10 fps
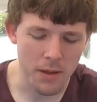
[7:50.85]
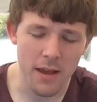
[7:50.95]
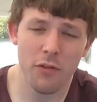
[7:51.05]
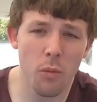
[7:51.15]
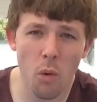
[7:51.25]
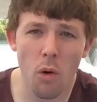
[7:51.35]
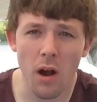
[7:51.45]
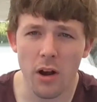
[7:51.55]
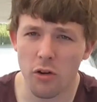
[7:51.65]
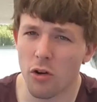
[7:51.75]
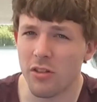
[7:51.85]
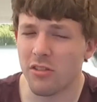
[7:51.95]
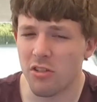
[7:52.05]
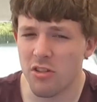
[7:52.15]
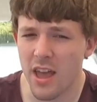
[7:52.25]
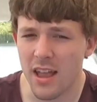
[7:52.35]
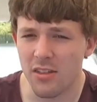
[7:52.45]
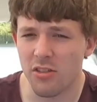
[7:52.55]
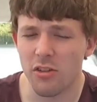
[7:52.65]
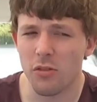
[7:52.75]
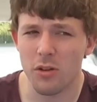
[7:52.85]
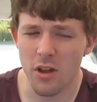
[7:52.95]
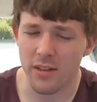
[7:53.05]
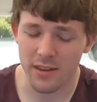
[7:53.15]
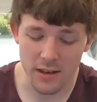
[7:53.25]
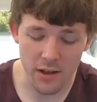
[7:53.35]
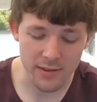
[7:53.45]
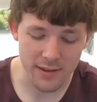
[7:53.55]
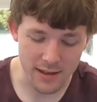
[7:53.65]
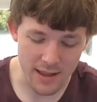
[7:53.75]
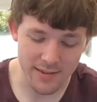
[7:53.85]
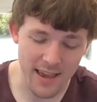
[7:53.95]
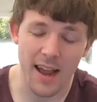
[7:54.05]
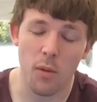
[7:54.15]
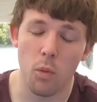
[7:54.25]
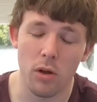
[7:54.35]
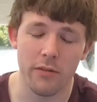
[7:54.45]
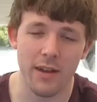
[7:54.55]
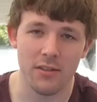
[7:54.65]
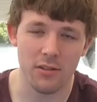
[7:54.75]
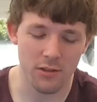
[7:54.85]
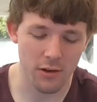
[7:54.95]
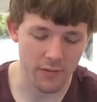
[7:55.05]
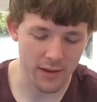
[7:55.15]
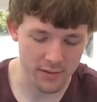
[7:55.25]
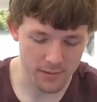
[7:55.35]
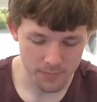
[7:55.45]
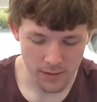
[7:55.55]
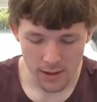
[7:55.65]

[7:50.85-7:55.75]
But if the war had gone on into 1919, this tank would have entered service.